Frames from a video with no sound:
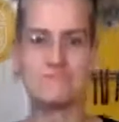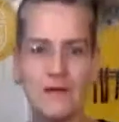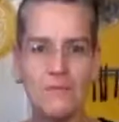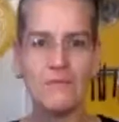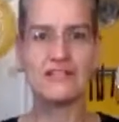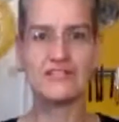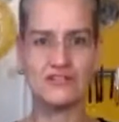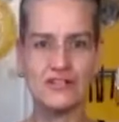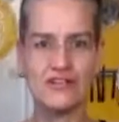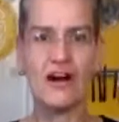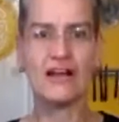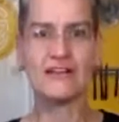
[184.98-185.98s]
my studio
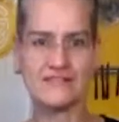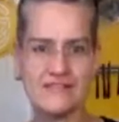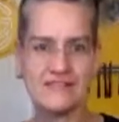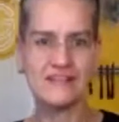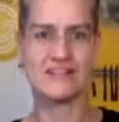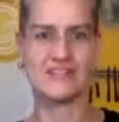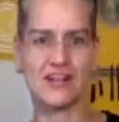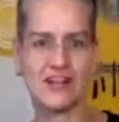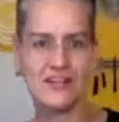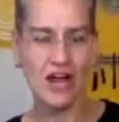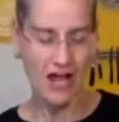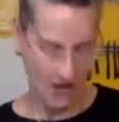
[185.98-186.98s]
audience is going to
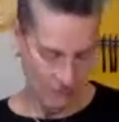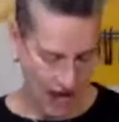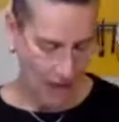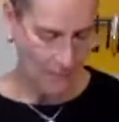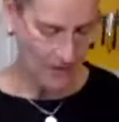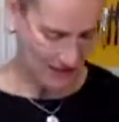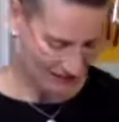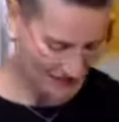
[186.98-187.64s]
start uh, rapping.